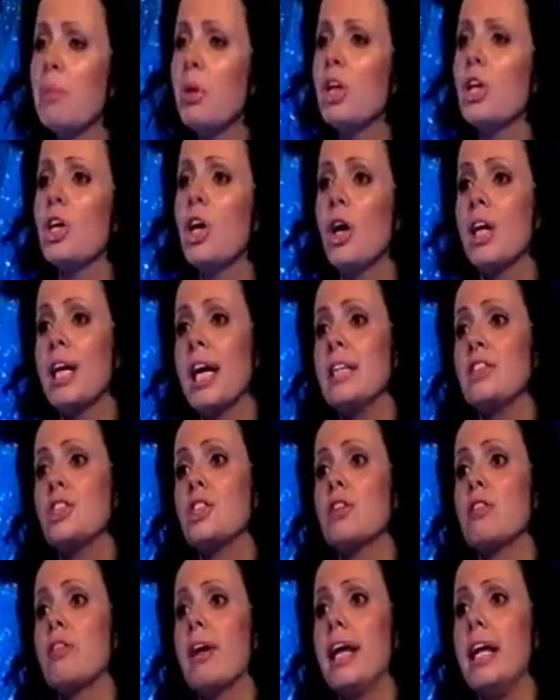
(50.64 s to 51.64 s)
going to go against
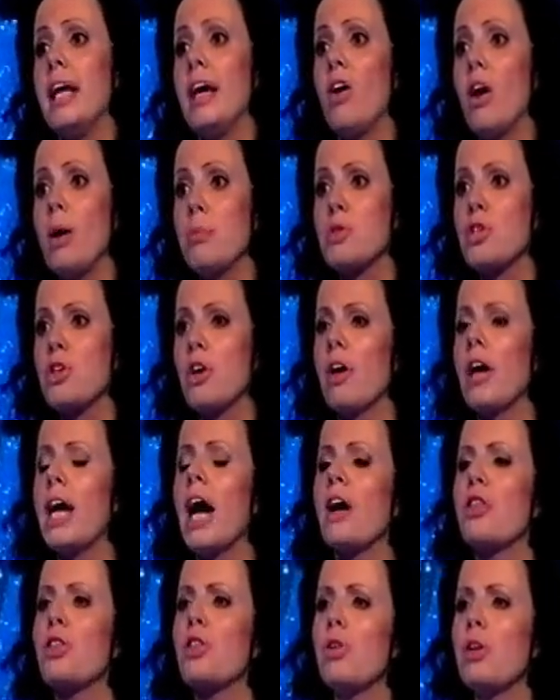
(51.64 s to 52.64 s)
the grain here, I'm sorry.
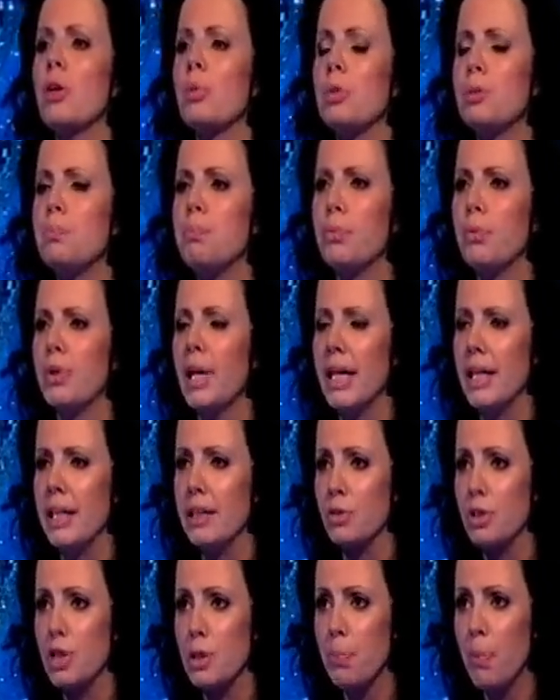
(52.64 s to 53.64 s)
I thought it was brilliant.
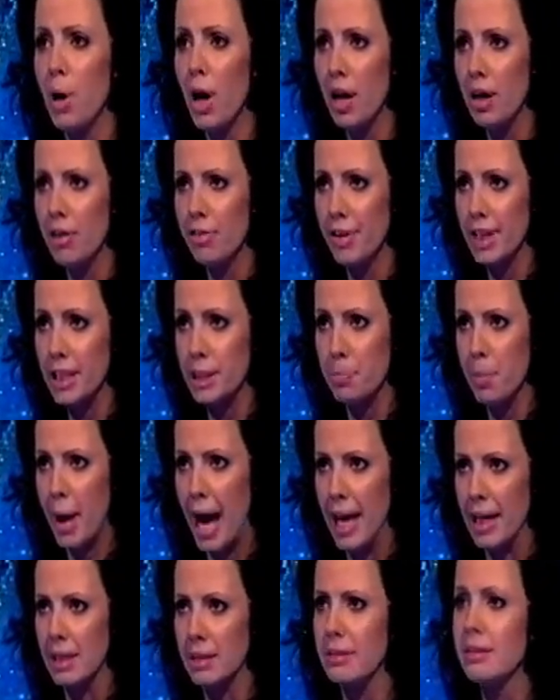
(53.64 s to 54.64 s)
It was the perfect
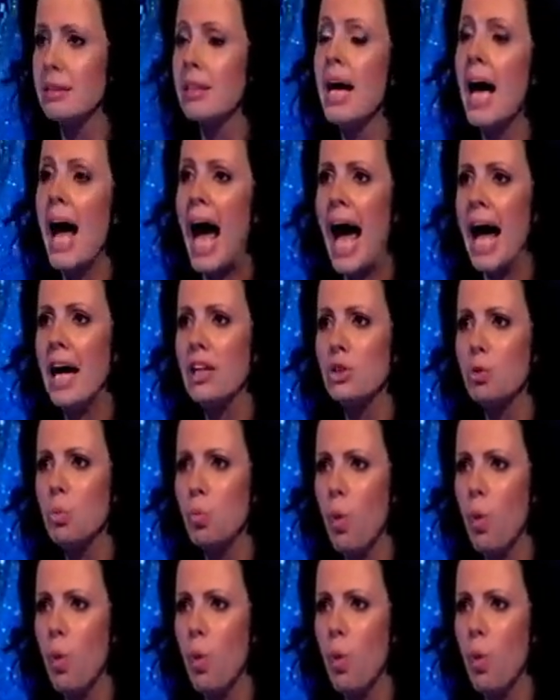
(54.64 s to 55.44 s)
balance. And